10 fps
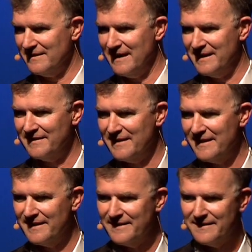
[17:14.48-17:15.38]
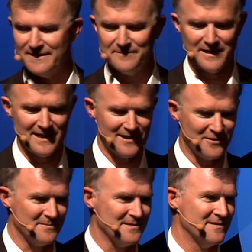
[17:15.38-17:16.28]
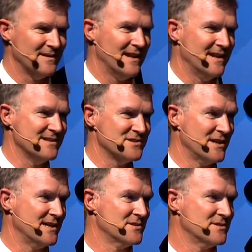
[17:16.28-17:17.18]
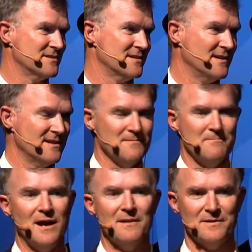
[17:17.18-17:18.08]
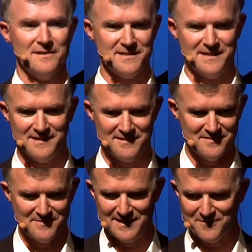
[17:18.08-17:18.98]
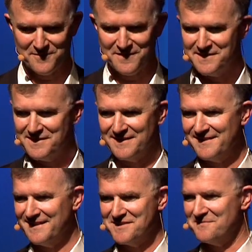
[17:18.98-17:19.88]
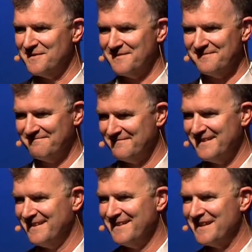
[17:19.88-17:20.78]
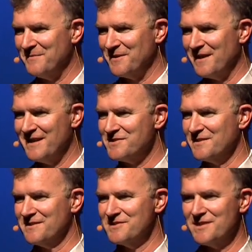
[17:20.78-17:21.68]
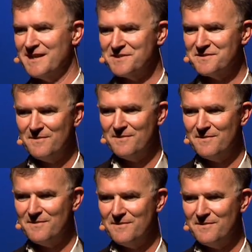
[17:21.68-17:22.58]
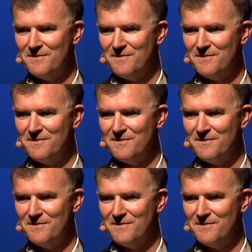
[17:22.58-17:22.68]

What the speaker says: My heart opened and it's changed my ability to be in authentic, intimate communication. It's changed my life.